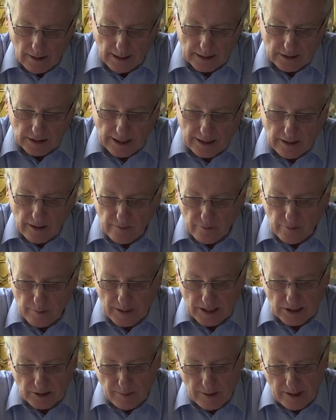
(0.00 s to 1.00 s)
As I know
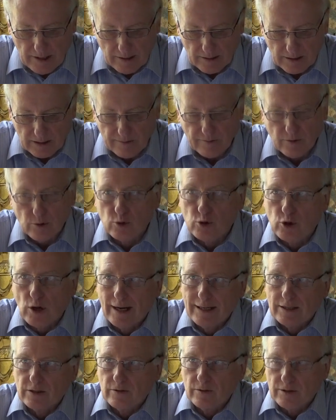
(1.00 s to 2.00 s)
from experience, if you
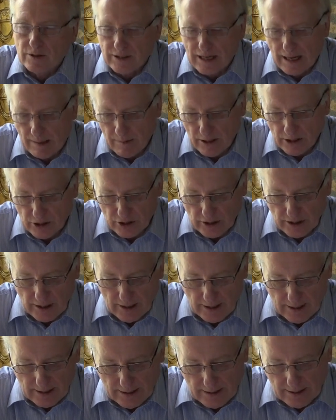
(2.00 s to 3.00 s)
try to establish
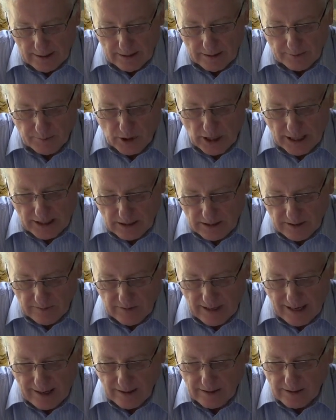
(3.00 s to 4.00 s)
an objective
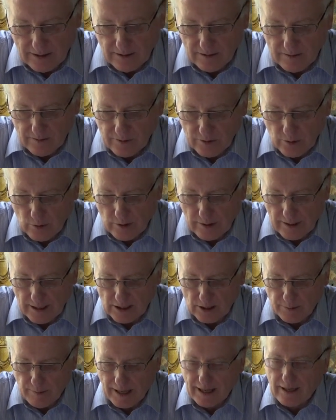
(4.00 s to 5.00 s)
narrative, you can
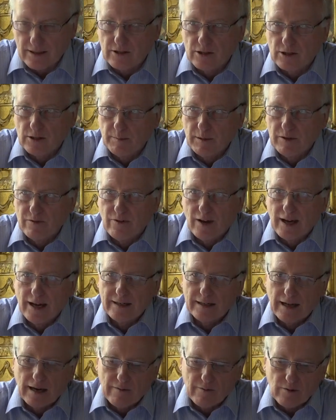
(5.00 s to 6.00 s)
expect to be
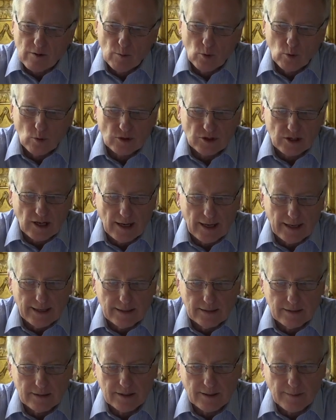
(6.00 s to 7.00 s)
fired at from all
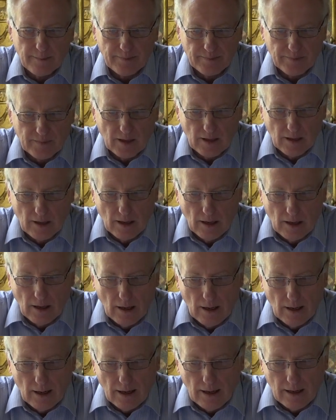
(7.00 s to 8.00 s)
sides.
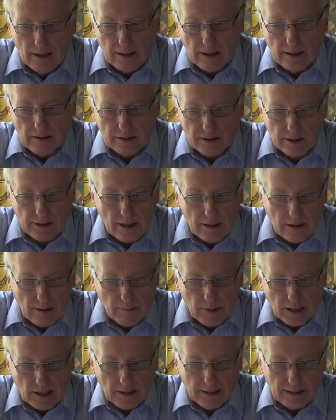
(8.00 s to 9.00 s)
There is another
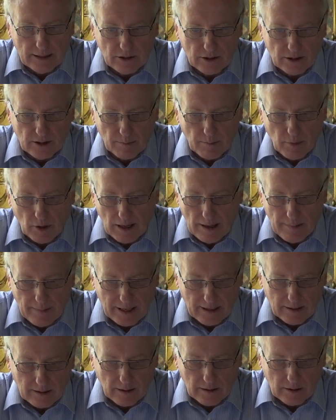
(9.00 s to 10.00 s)
Middle Eastern
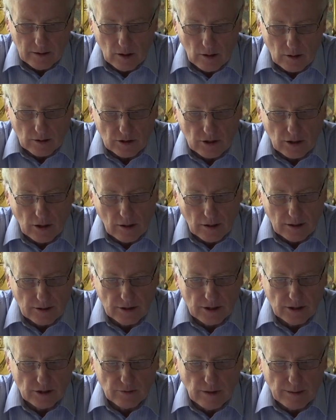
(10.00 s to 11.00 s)
polemic that dogs
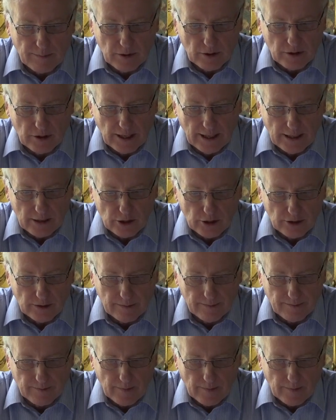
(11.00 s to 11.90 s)
Lawrence's reputation.